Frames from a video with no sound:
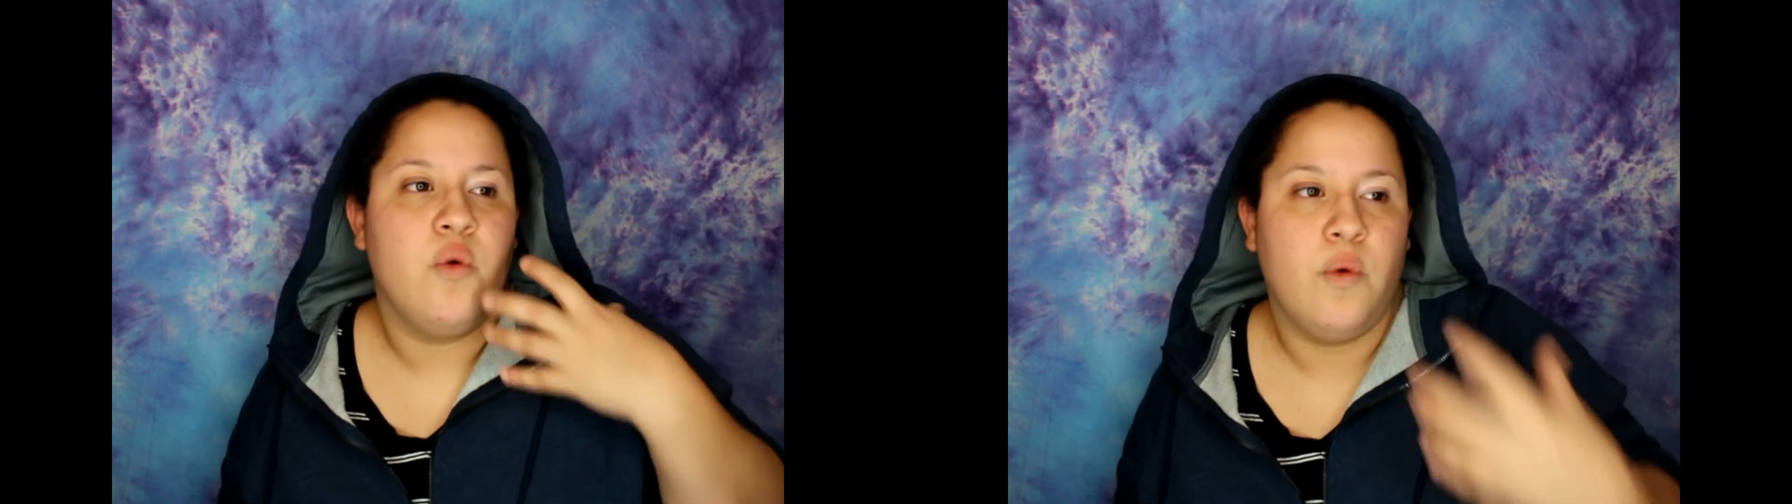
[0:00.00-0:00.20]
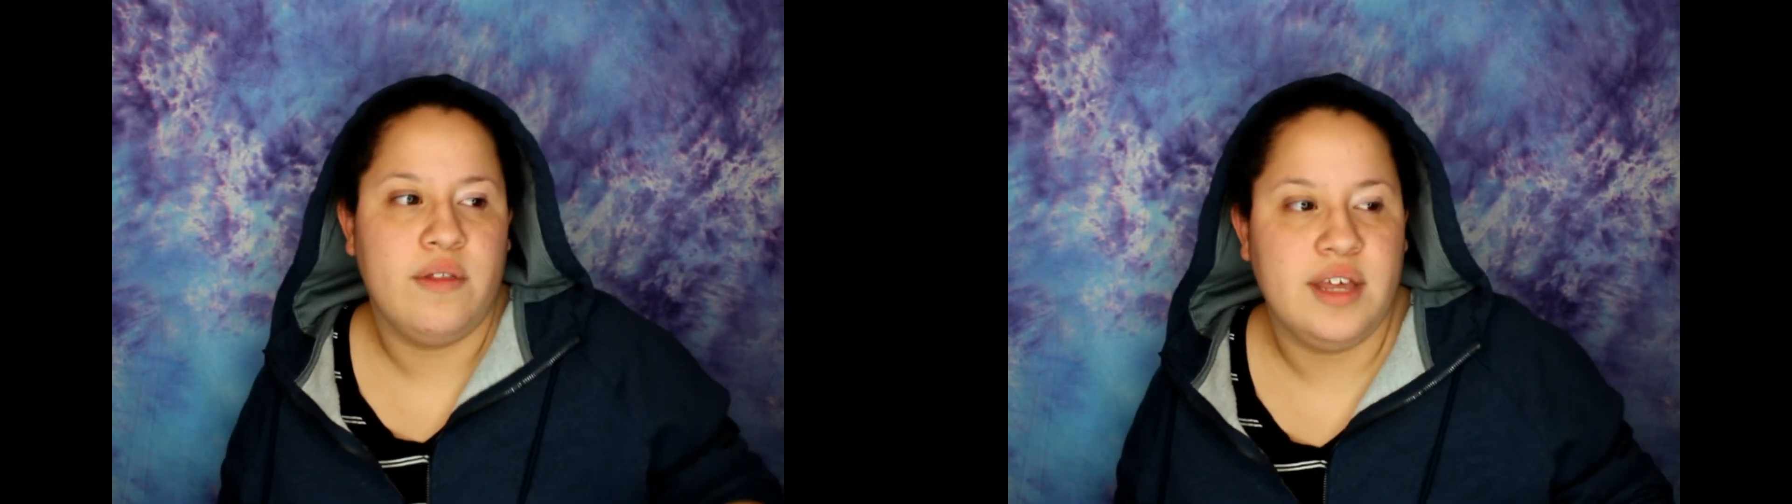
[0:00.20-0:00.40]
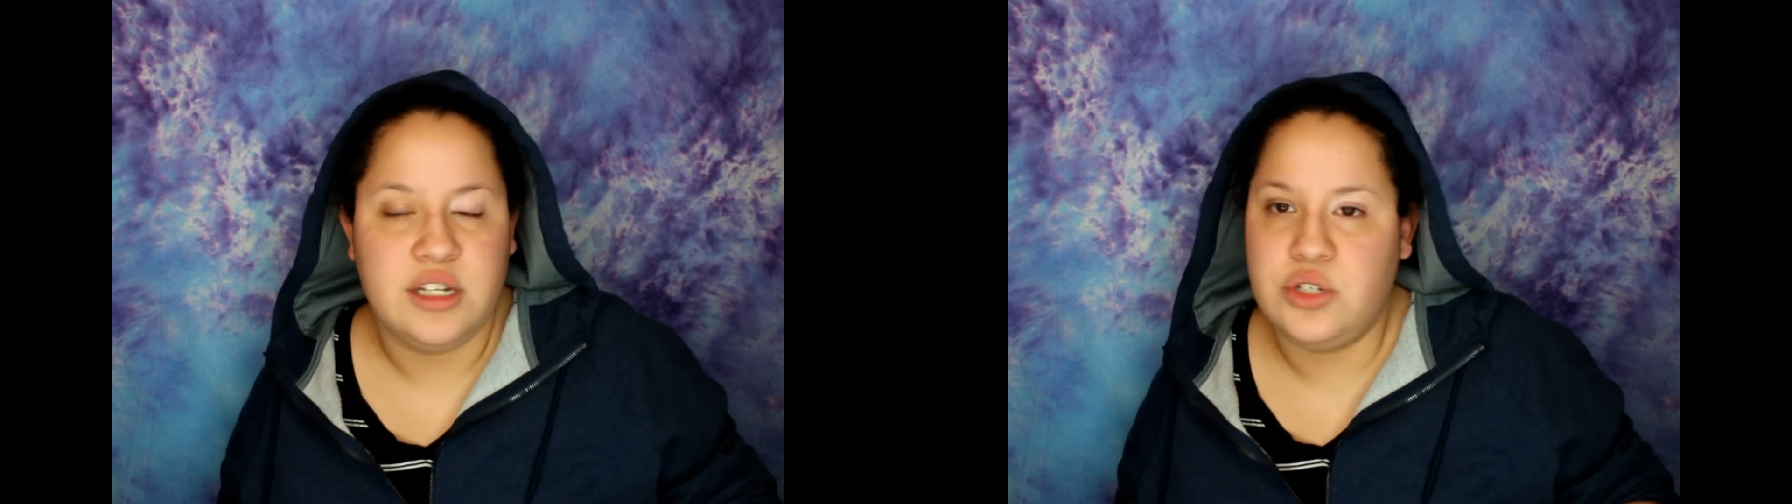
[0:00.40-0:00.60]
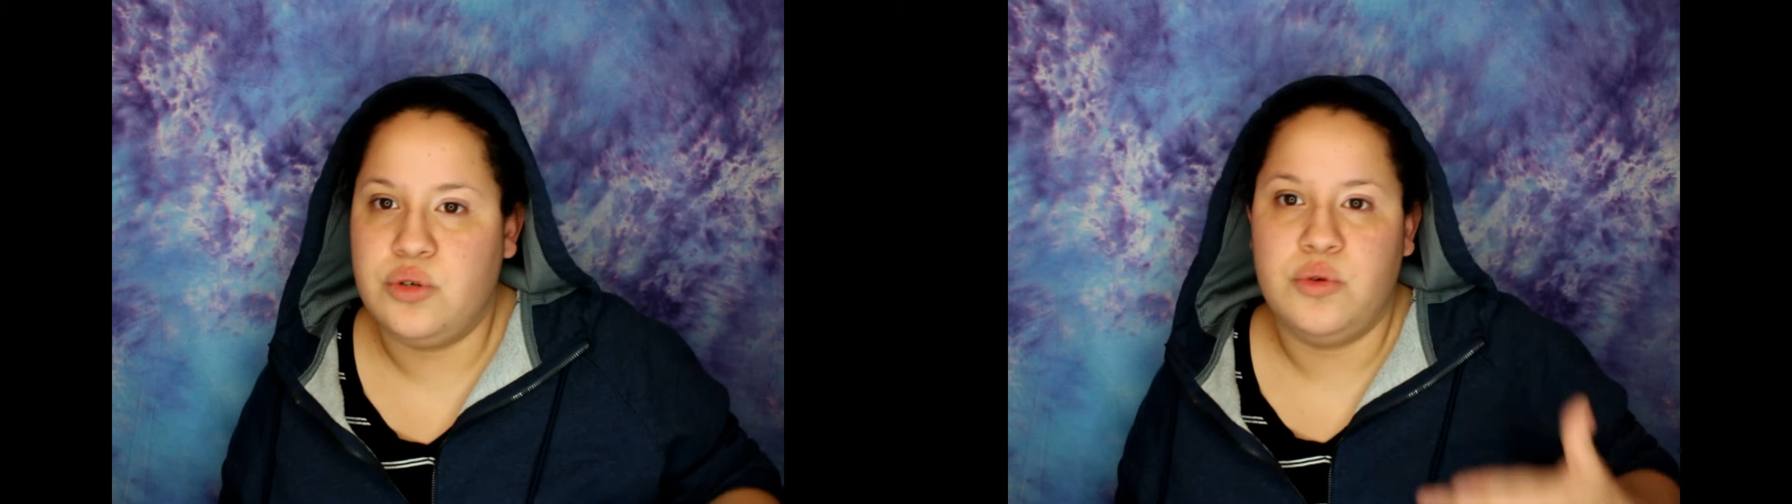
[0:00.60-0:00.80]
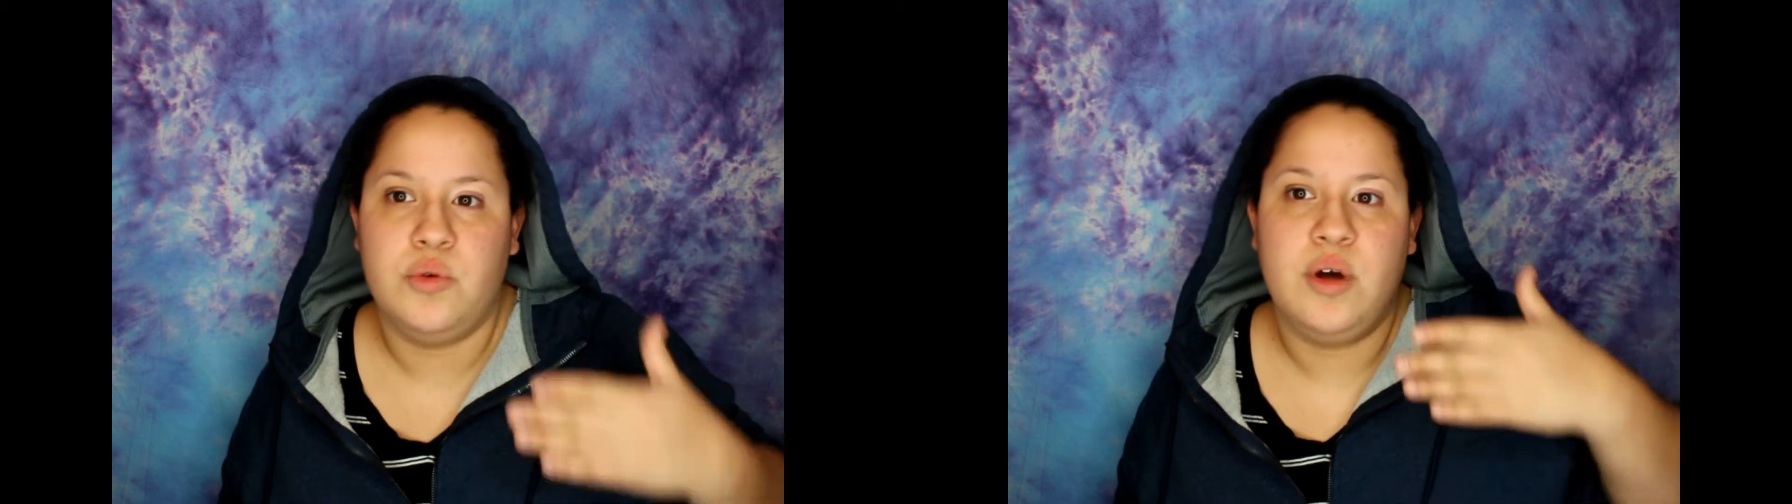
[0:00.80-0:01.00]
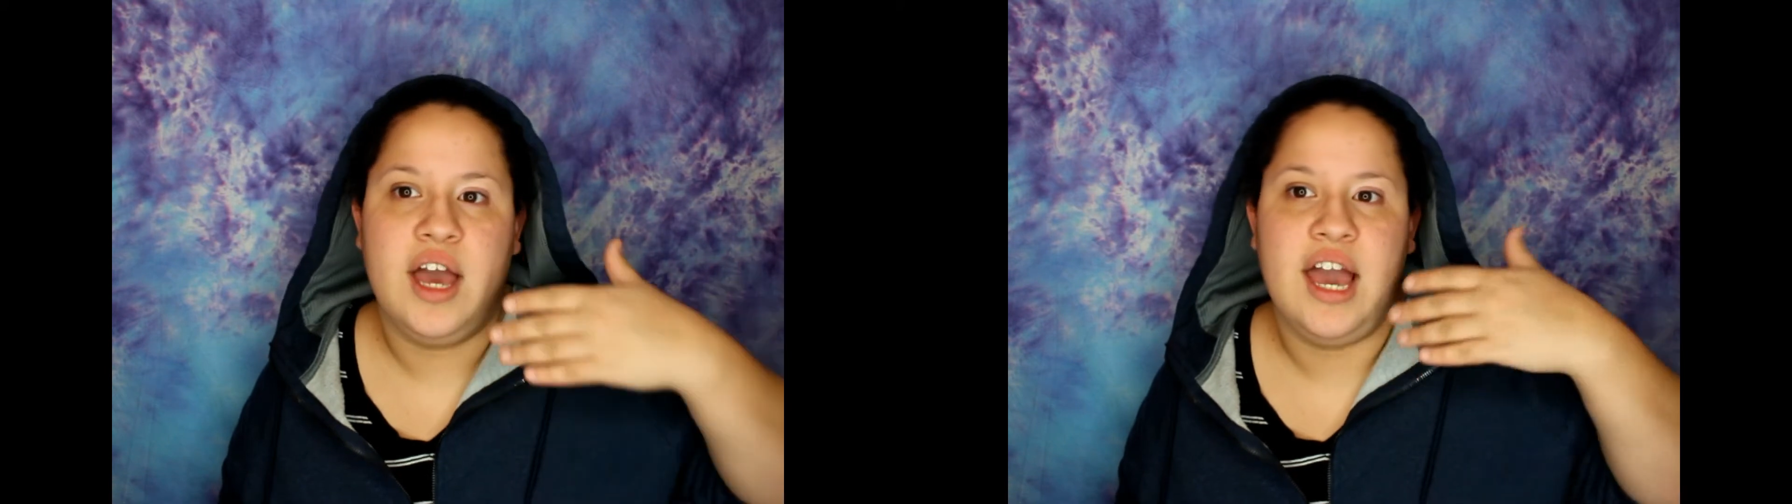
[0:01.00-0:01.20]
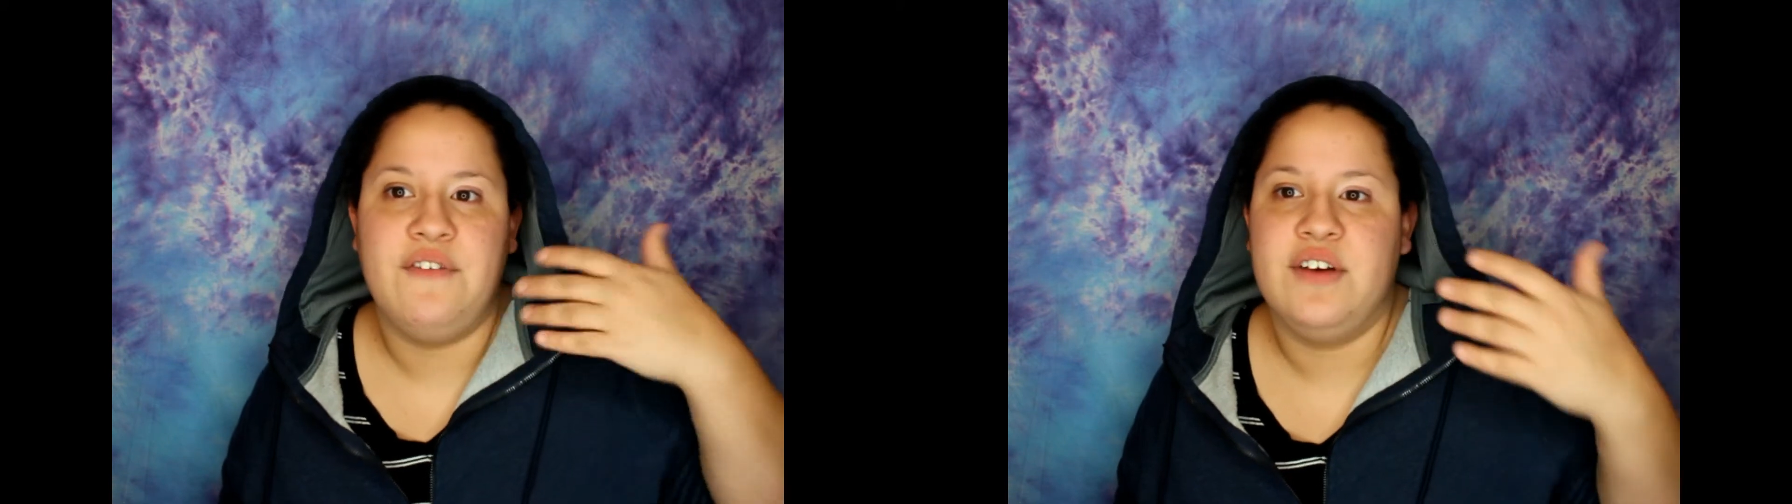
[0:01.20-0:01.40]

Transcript: what they do, if